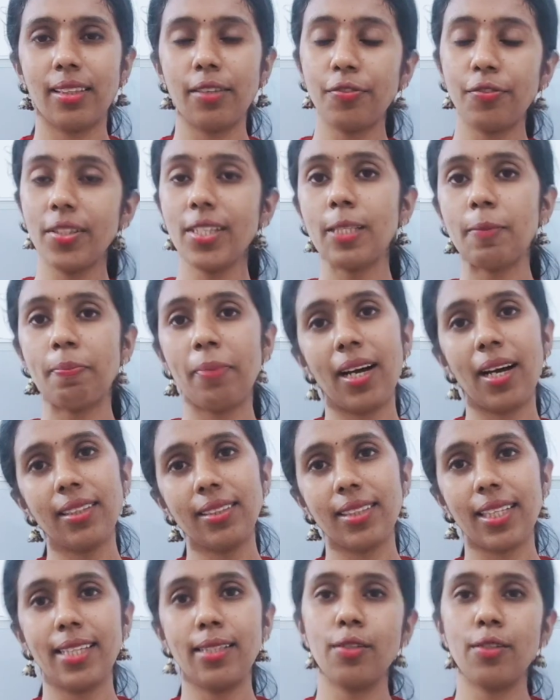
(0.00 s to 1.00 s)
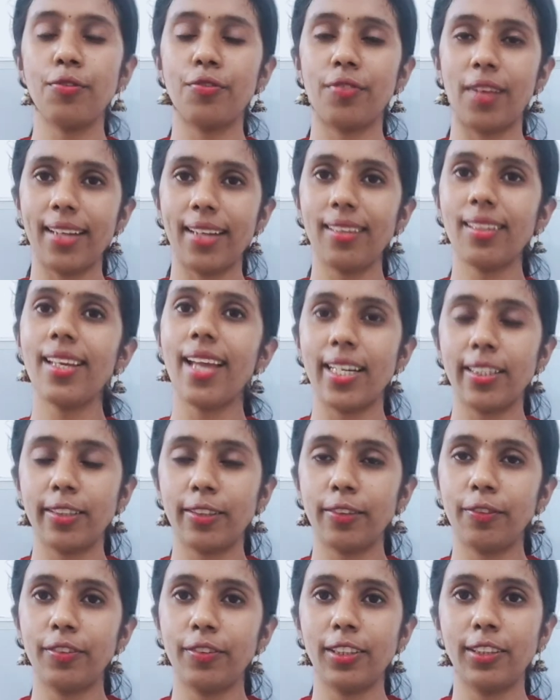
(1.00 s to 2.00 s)
first part is to find the
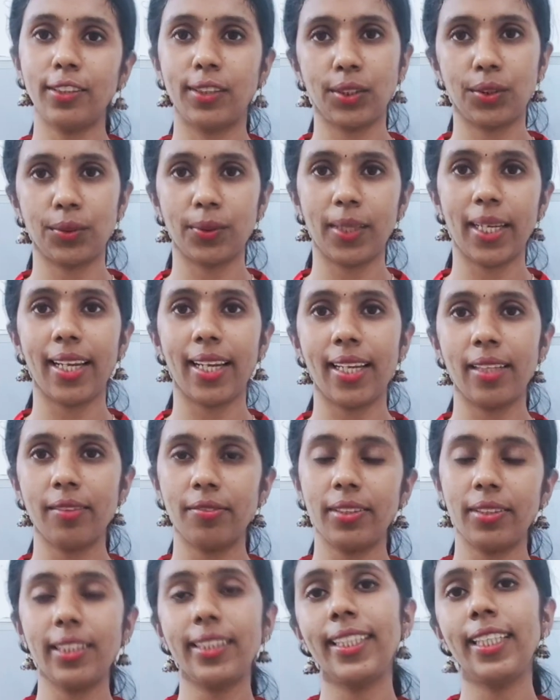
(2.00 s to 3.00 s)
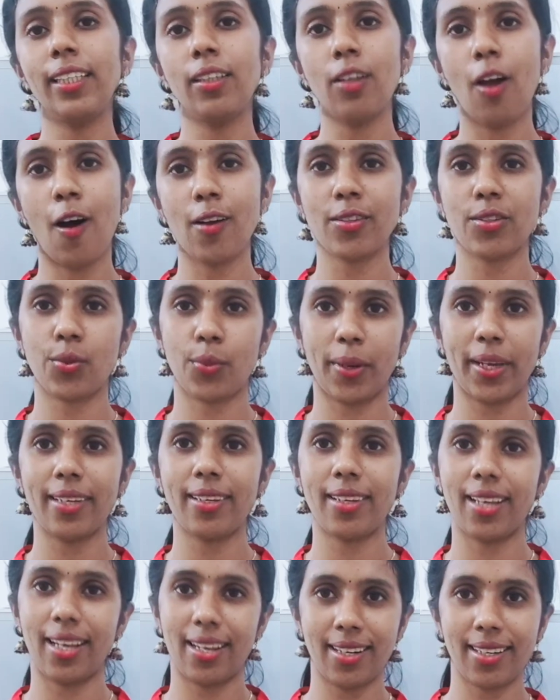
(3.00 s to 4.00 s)
electric field due to an infinitely long
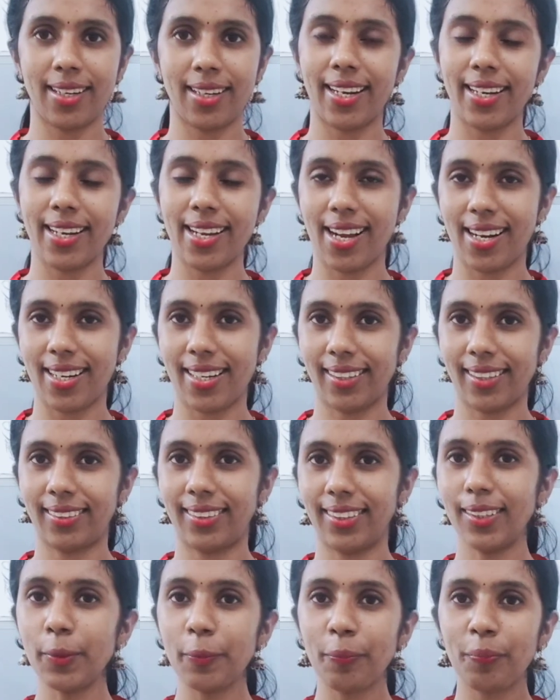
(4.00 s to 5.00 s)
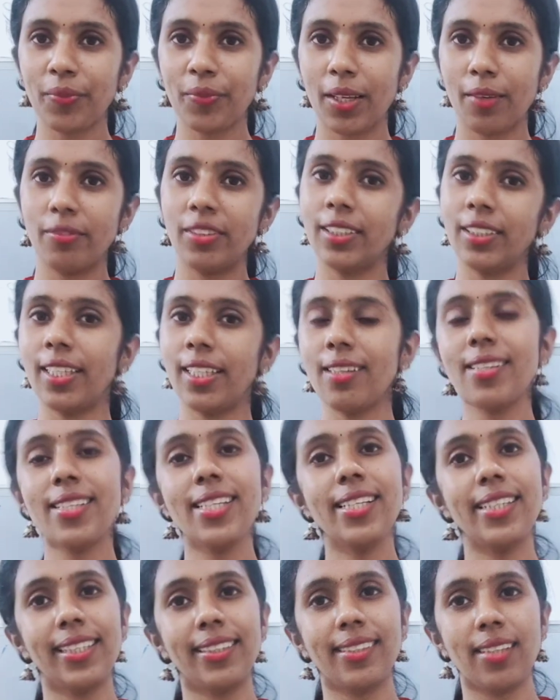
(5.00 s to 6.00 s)
straight current carrying conductor, where there is
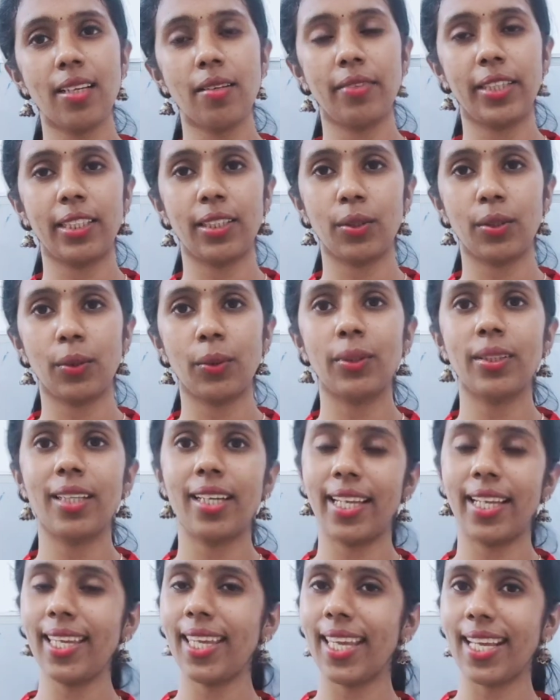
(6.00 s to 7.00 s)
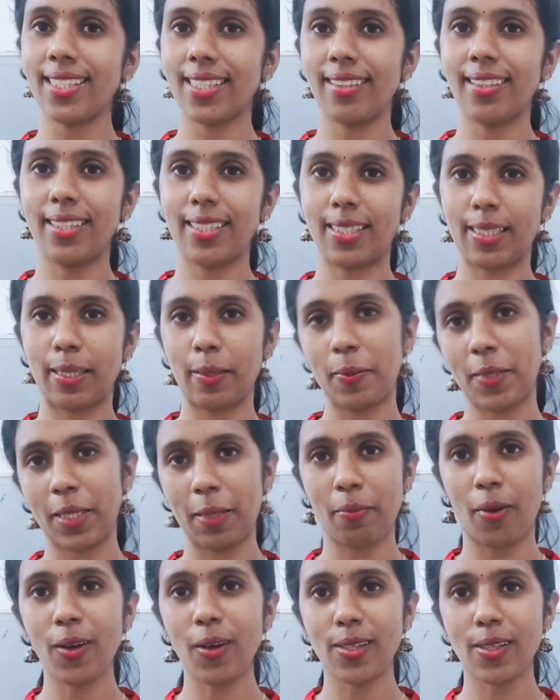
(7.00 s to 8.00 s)
a detailed video. The link is in the
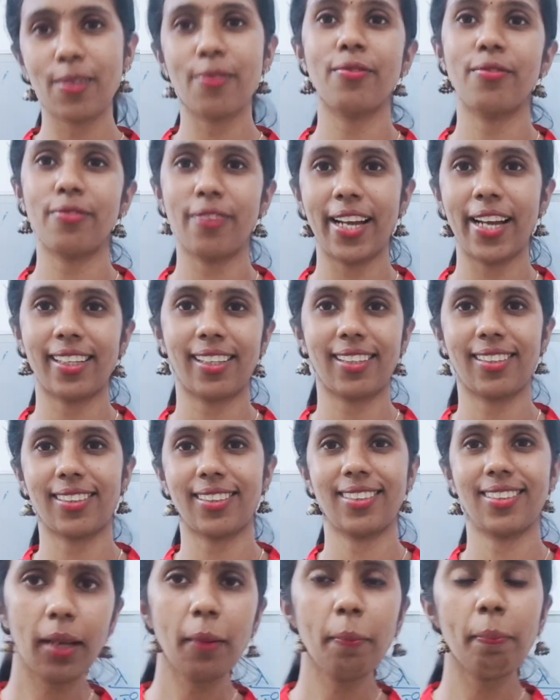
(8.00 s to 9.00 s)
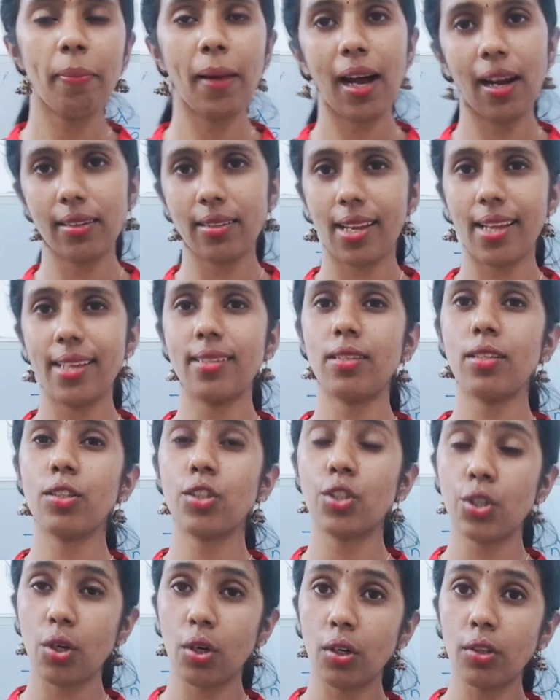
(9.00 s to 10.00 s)
description box. Find it. The second part is to
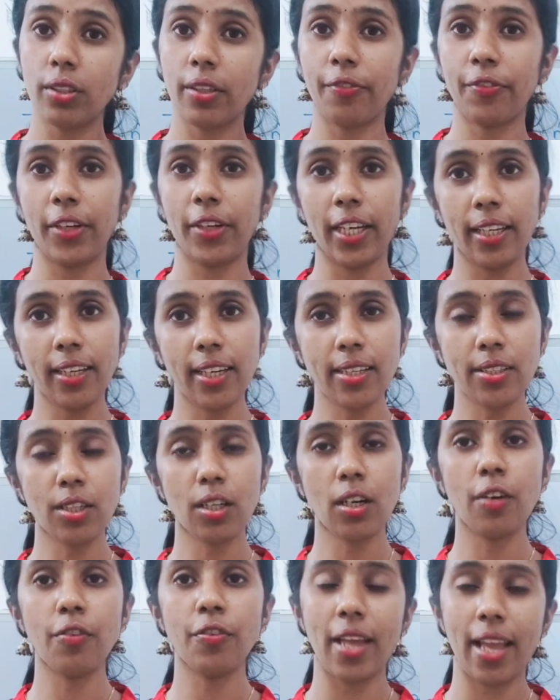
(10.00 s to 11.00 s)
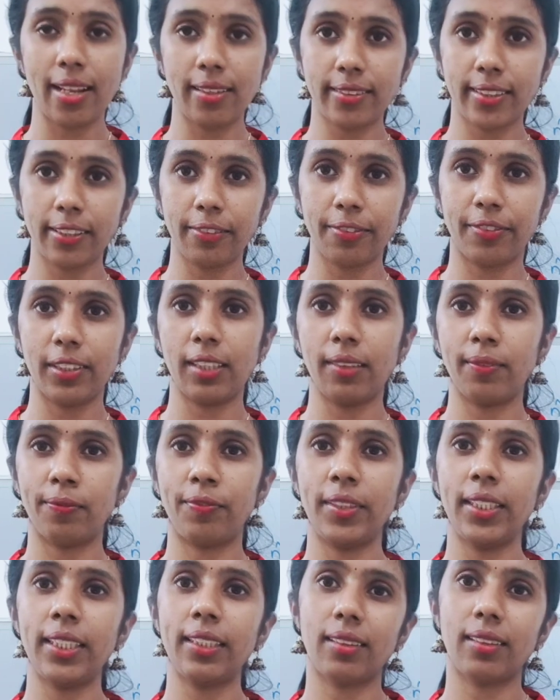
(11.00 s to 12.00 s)
show the variation of electric
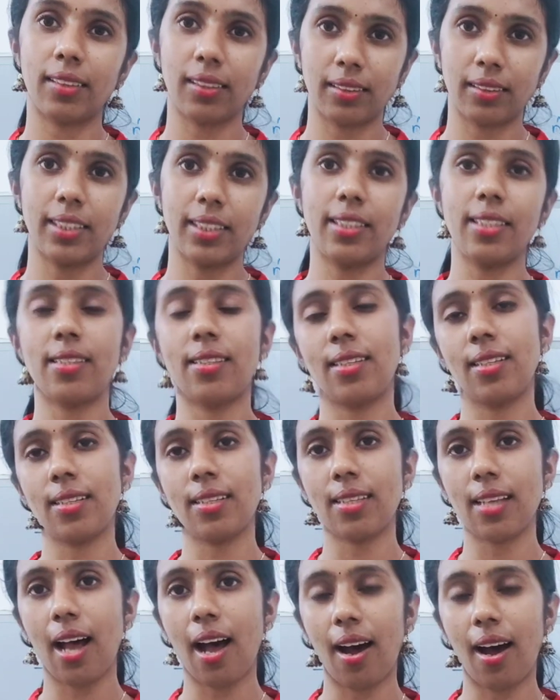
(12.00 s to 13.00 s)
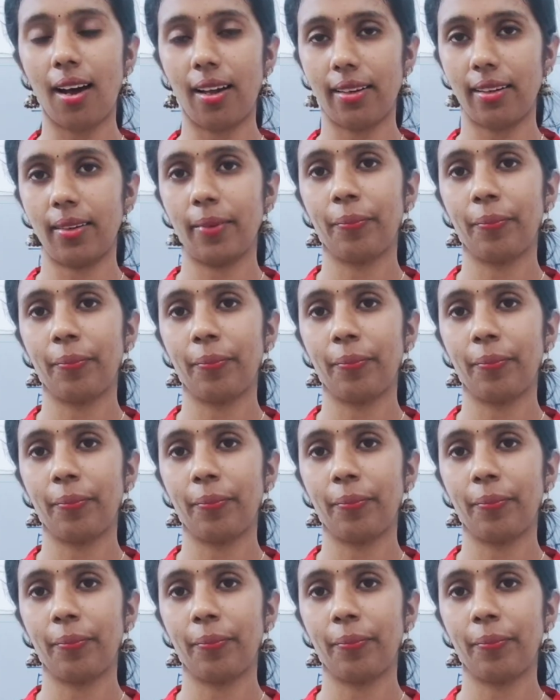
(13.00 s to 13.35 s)
field with the distance r.